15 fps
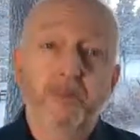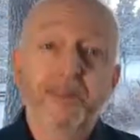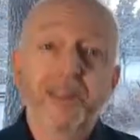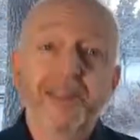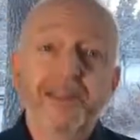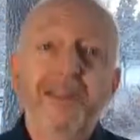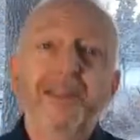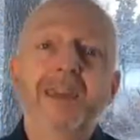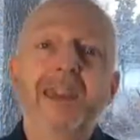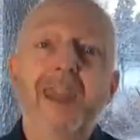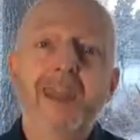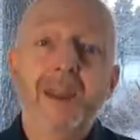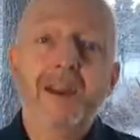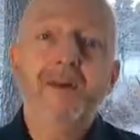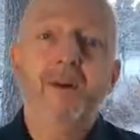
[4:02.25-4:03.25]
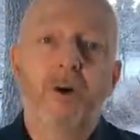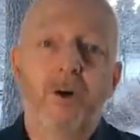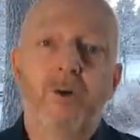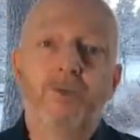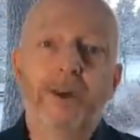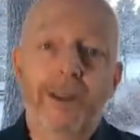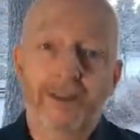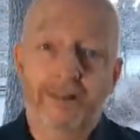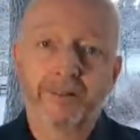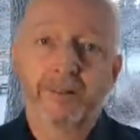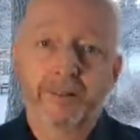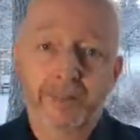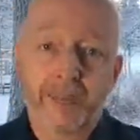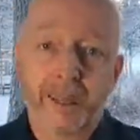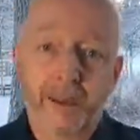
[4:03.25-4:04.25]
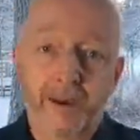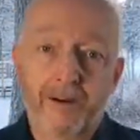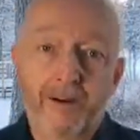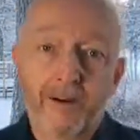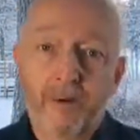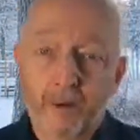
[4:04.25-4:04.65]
taking care of elderly care